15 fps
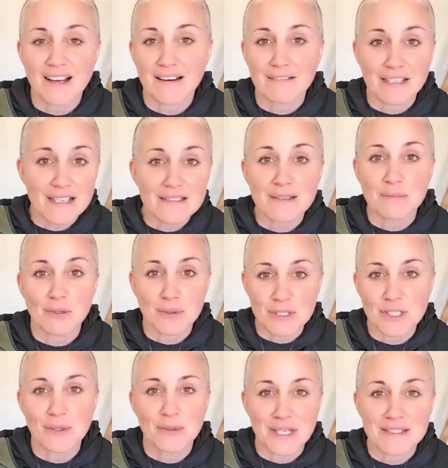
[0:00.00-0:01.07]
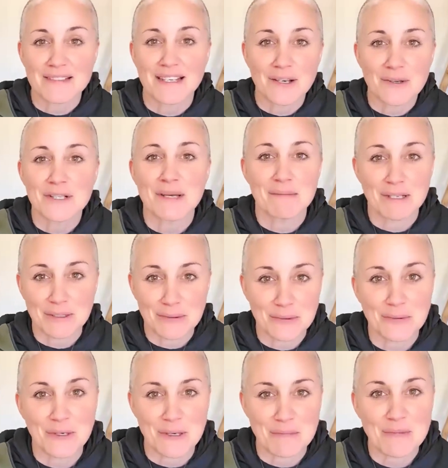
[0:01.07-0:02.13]
You had ever used the carrot for your body.
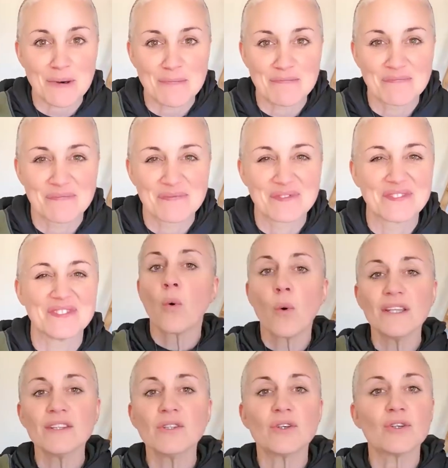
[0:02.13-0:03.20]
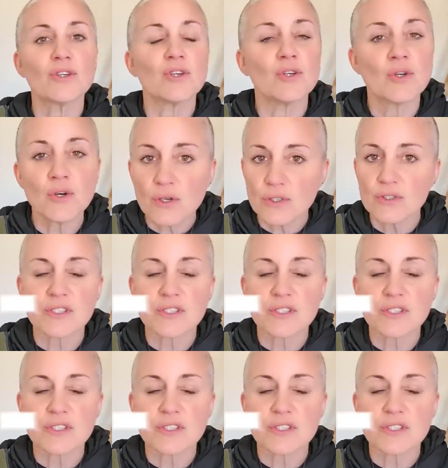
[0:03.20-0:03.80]
When can't you do